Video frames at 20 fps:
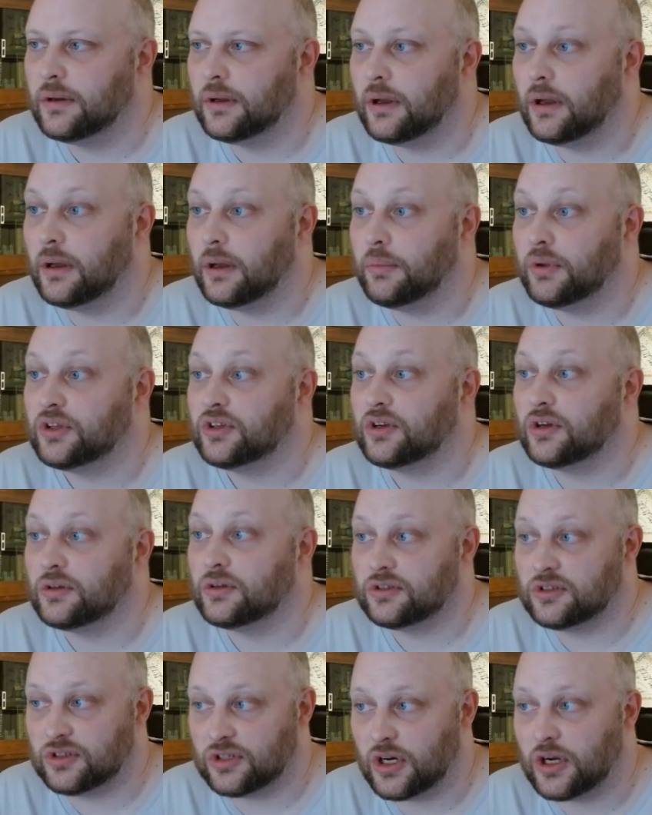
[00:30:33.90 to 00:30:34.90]
but
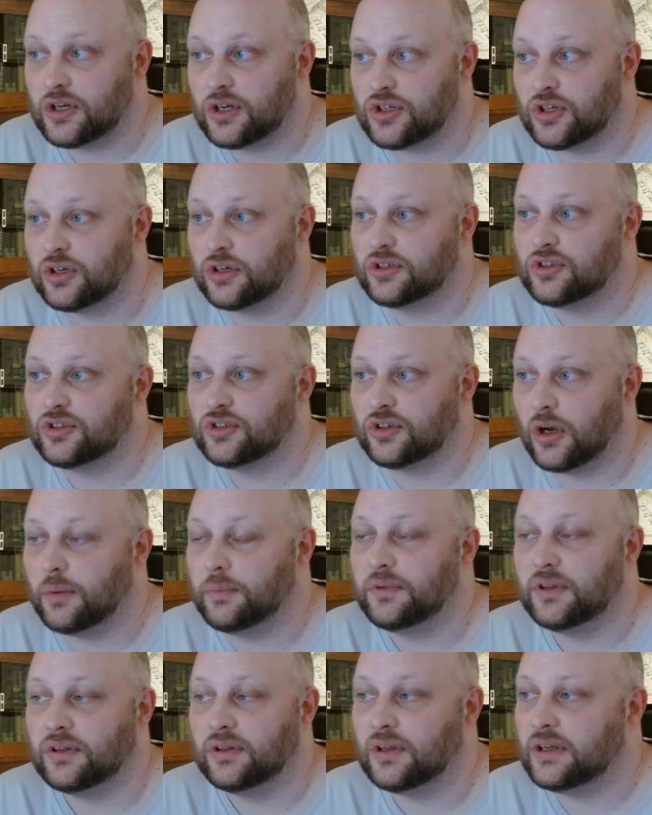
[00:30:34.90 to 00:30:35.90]
construction
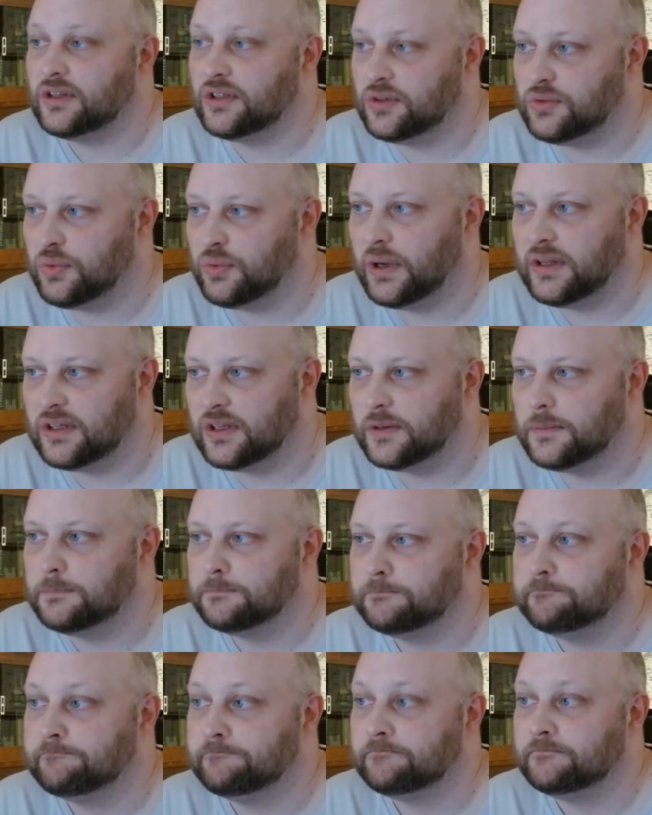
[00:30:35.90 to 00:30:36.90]
stopped in
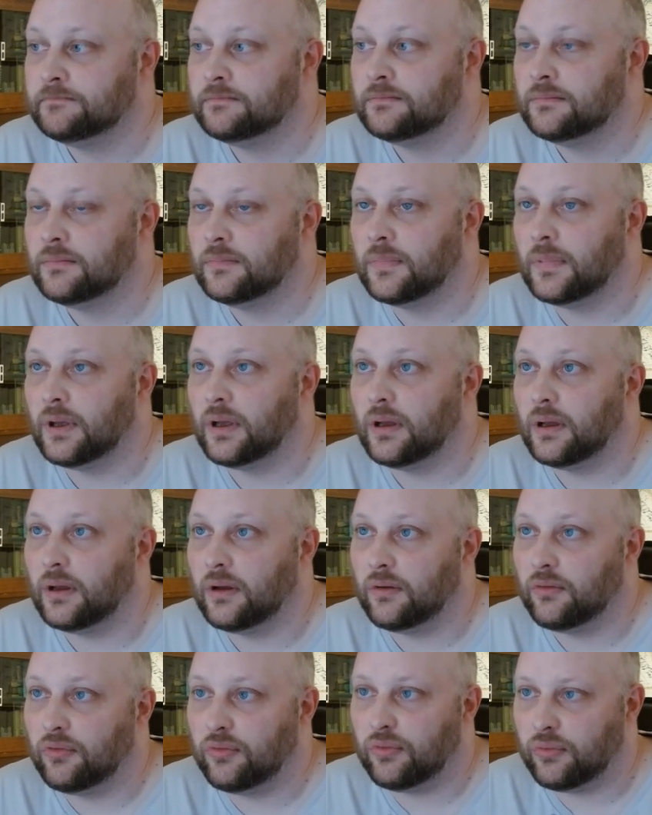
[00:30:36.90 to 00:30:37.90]

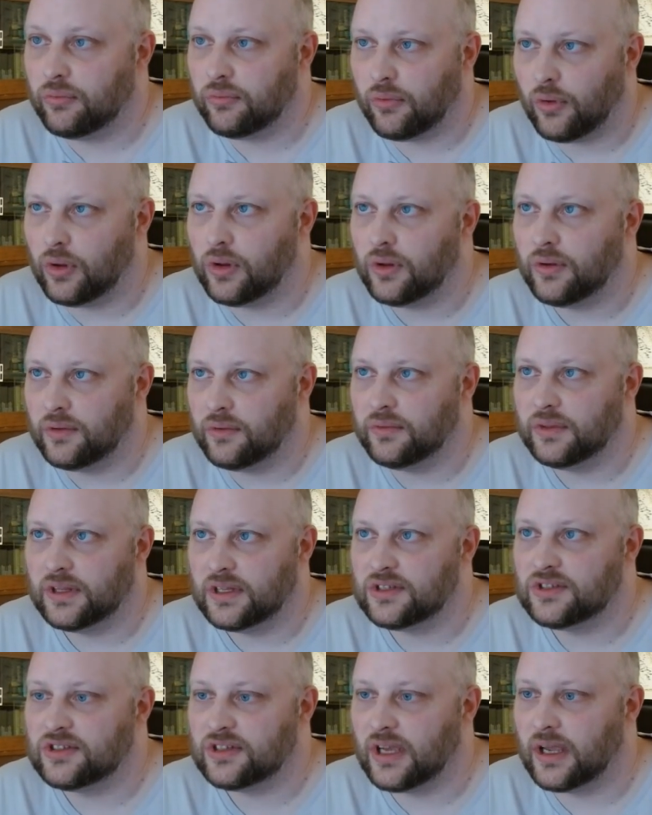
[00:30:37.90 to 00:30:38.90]
1920, following
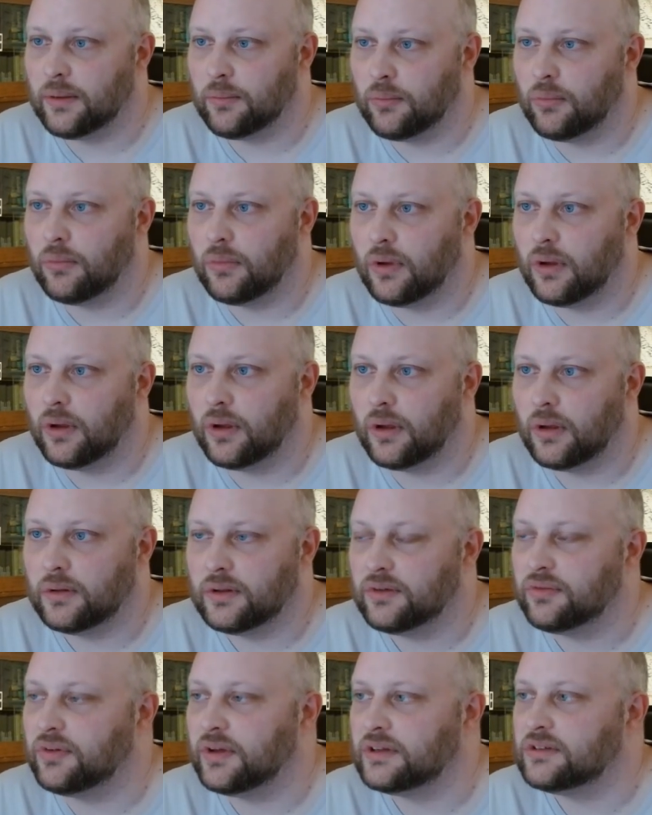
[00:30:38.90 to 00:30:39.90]
the same
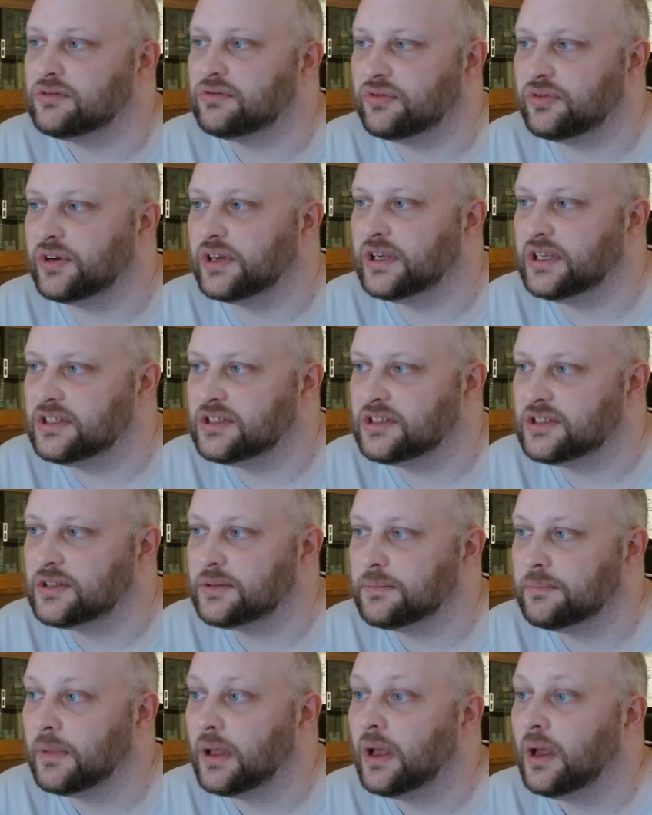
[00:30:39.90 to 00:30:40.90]
defense freeze.
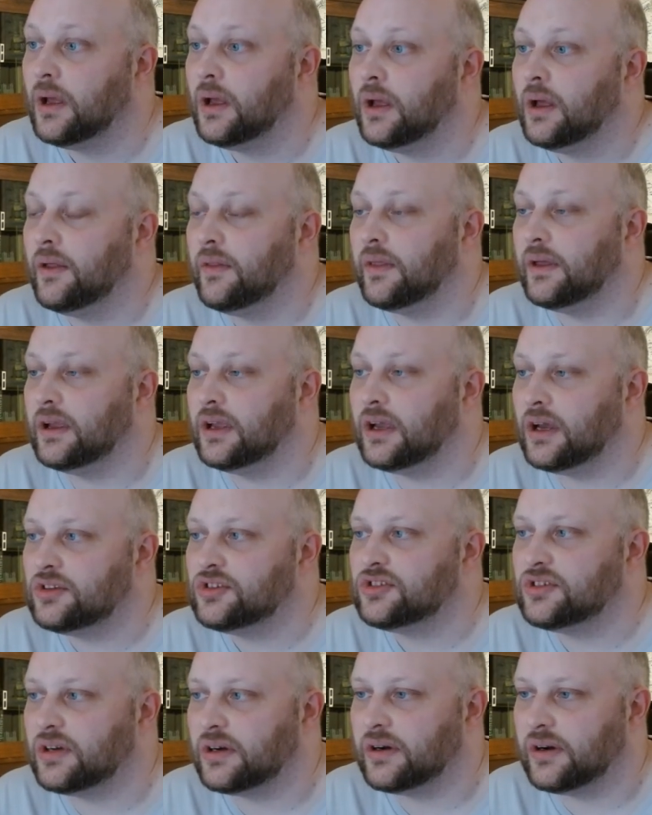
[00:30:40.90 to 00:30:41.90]
The
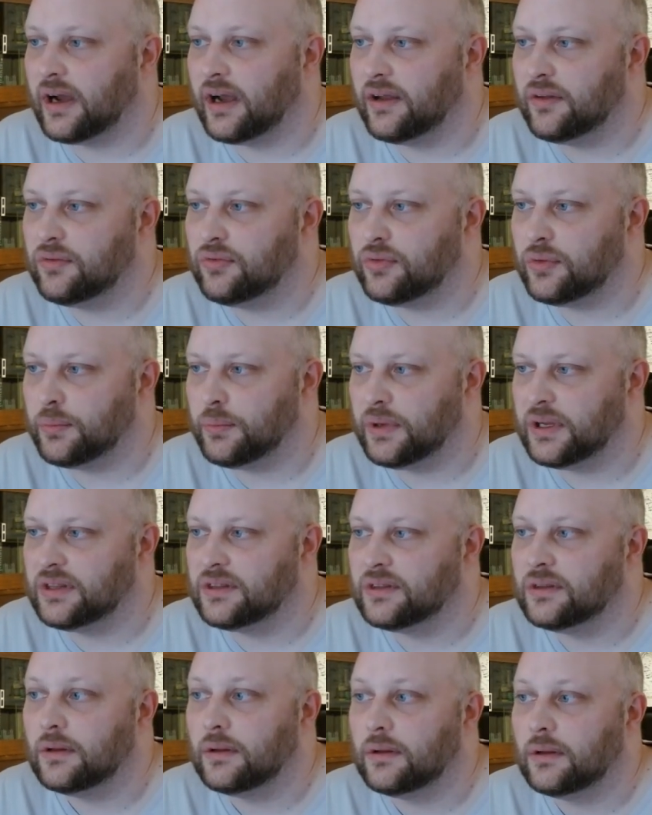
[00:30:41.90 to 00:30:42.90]
guns arrived from
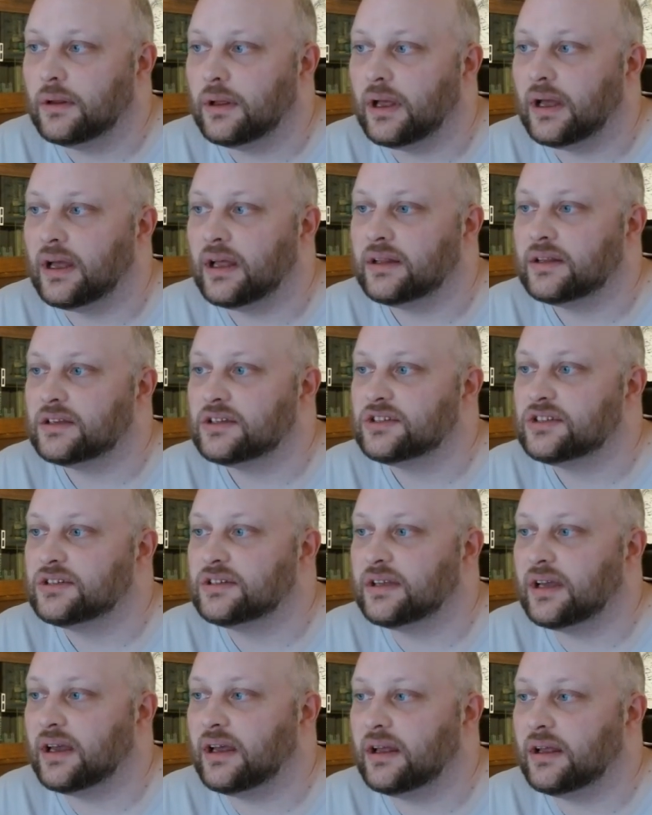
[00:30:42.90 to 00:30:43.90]
Britain and
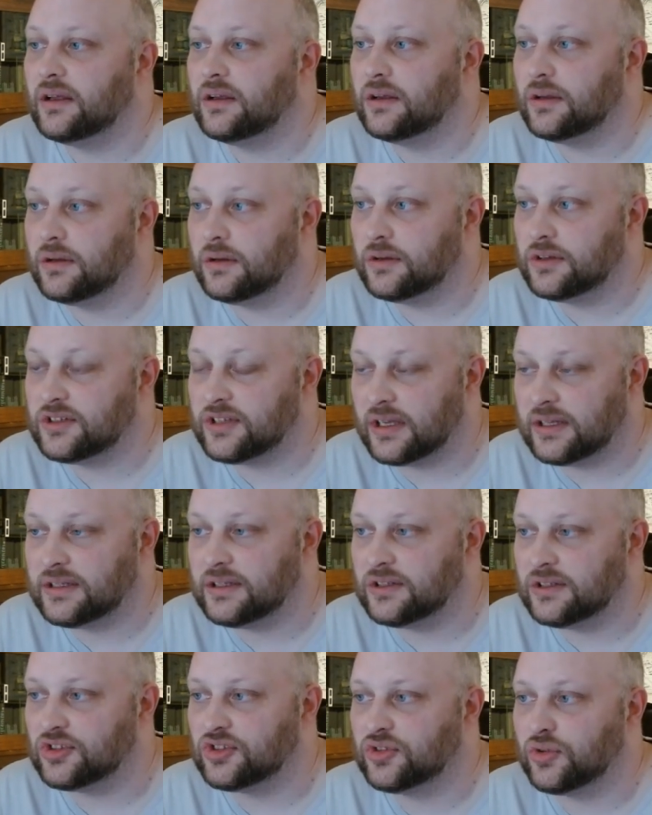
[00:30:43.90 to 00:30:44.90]
sat
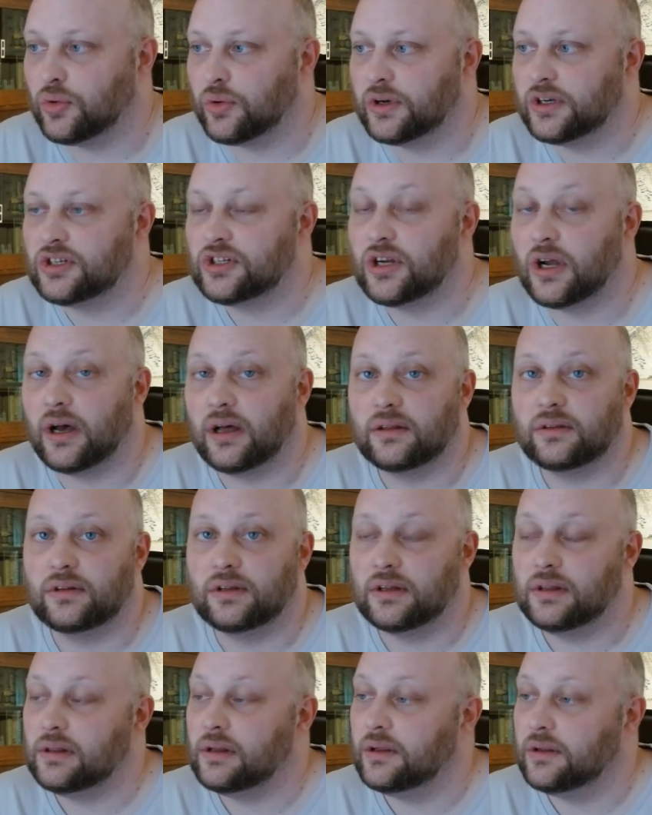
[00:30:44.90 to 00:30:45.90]
in storage
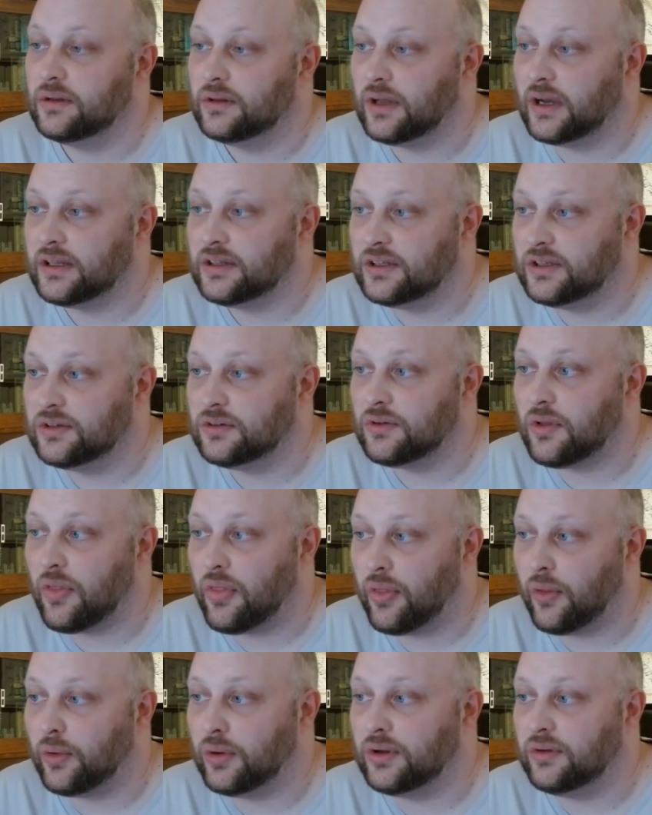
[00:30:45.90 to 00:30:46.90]
until
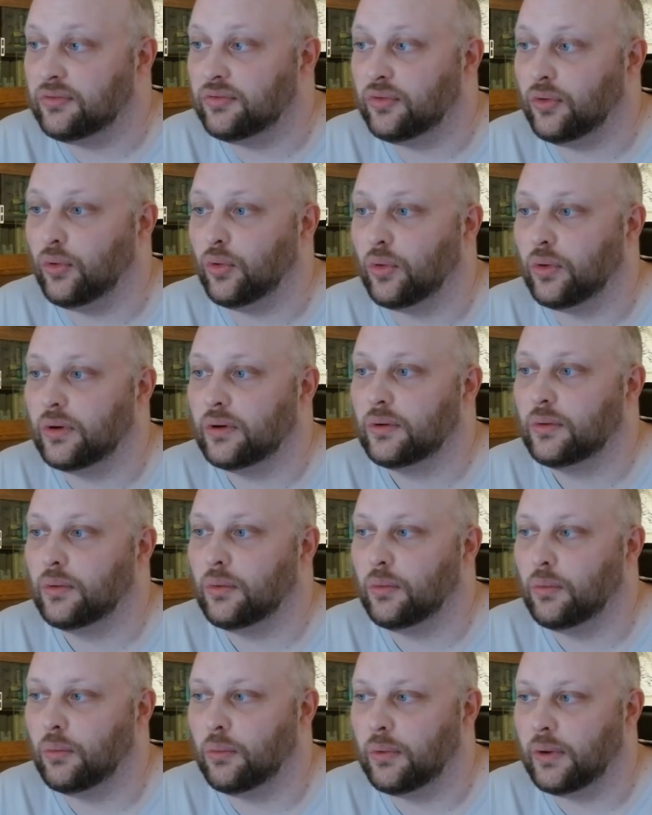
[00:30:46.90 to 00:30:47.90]
1934,
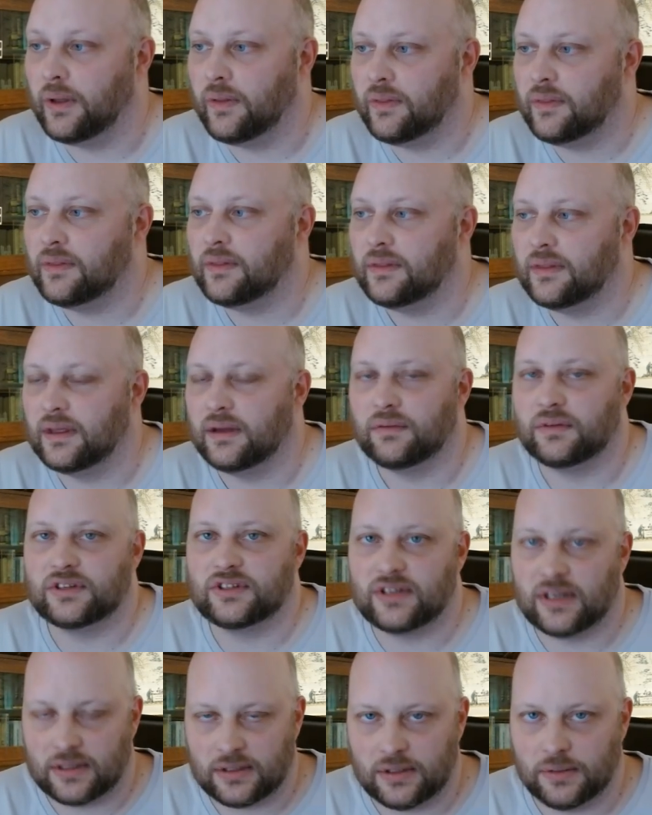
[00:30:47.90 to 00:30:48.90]
when they were
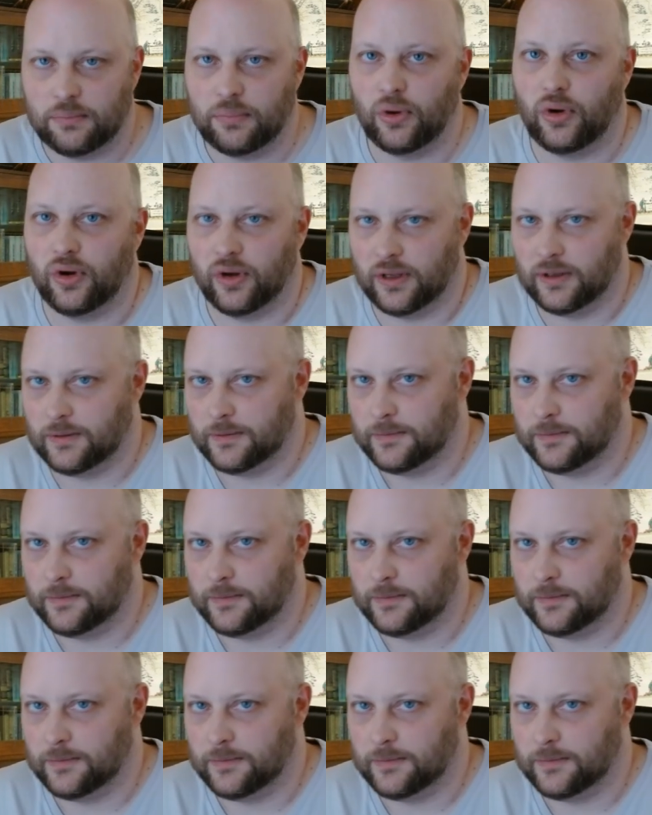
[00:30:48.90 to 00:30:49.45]
sent to Bergen.